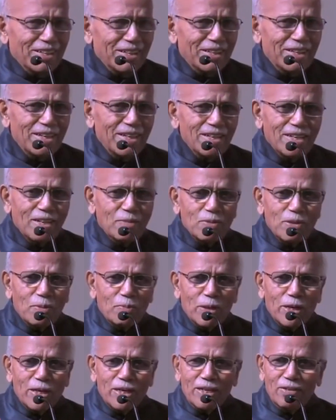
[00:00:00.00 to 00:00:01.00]
It didn't come
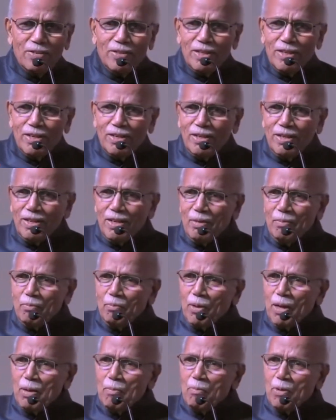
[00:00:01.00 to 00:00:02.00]
separately. With
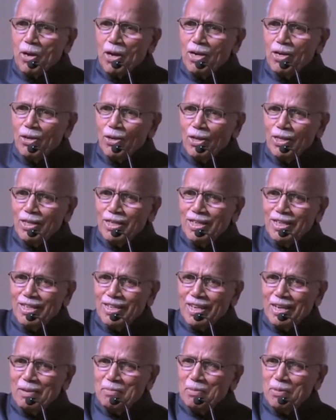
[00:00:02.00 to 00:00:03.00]
implantology, it
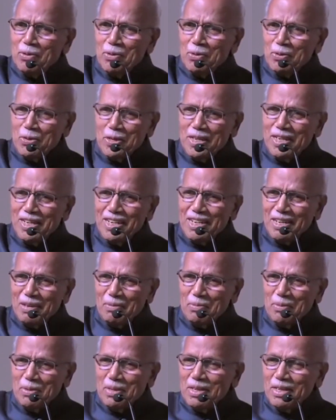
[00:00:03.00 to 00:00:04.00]
came. No, it didn't
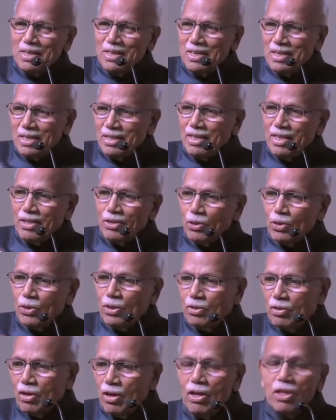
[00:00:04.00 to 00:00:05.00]
come. The
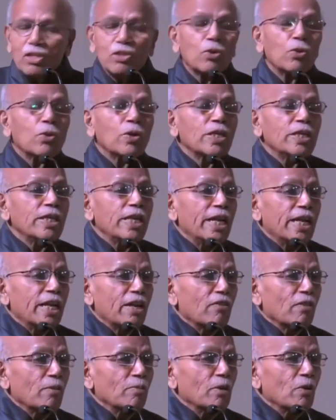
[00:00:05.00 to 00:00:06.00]
tooth also
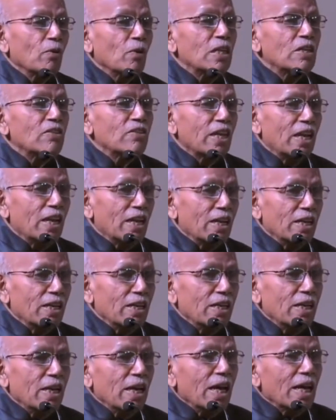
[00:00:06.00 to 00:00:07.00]
originated from the one cell.
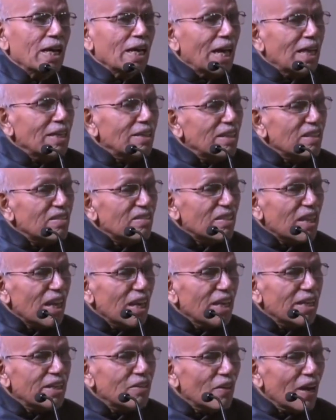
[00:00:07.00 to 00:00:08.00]
And this
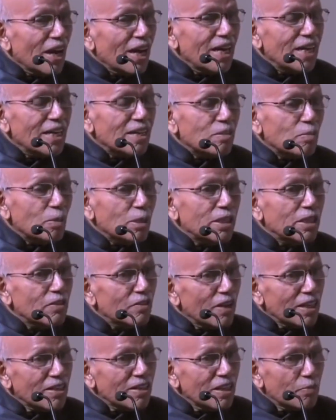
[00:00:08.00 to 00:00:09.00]
cell divides, but
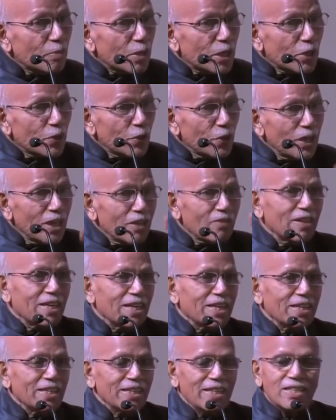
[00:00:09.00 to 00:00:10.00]
divides in a peculiar
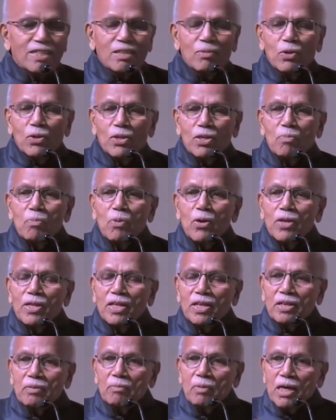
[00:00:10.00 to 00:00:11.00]
way. That's the most important
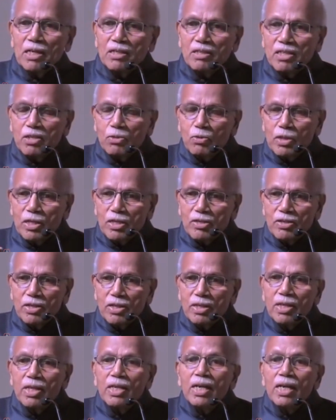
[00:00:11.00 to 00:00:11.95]
thing. Mark these words.